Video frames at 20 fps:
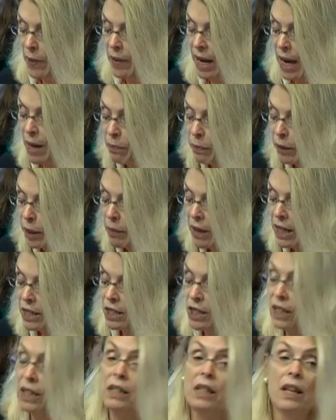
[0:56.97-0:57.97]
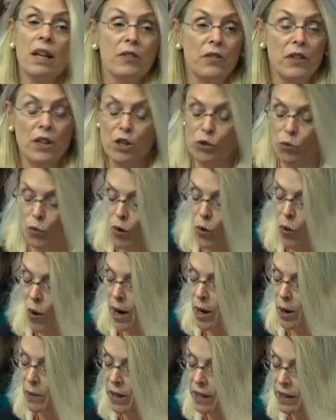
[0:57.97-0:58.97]
implemented these
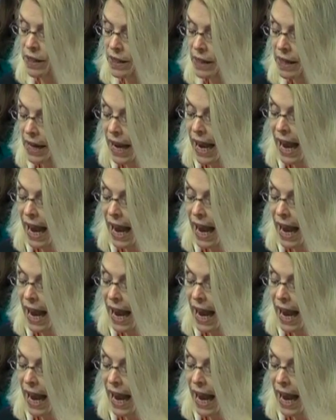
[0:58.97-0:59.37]
requirements.